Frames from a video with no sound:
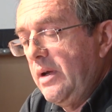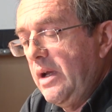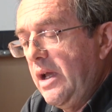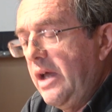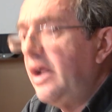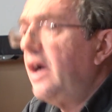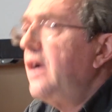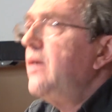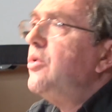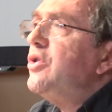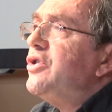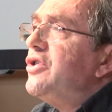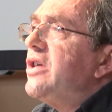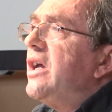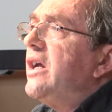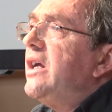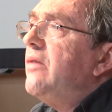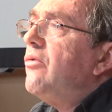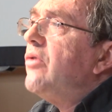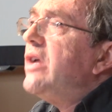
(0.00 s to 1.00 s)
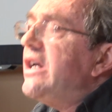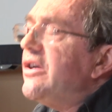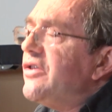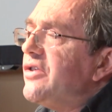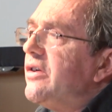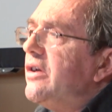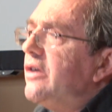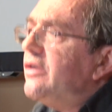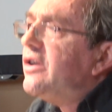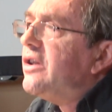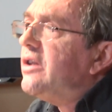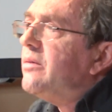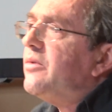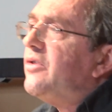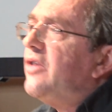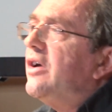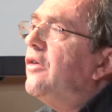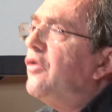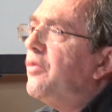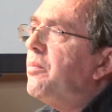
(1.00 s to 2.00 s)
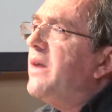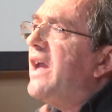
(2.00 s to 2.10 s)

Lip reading: And I would say reasserted themselves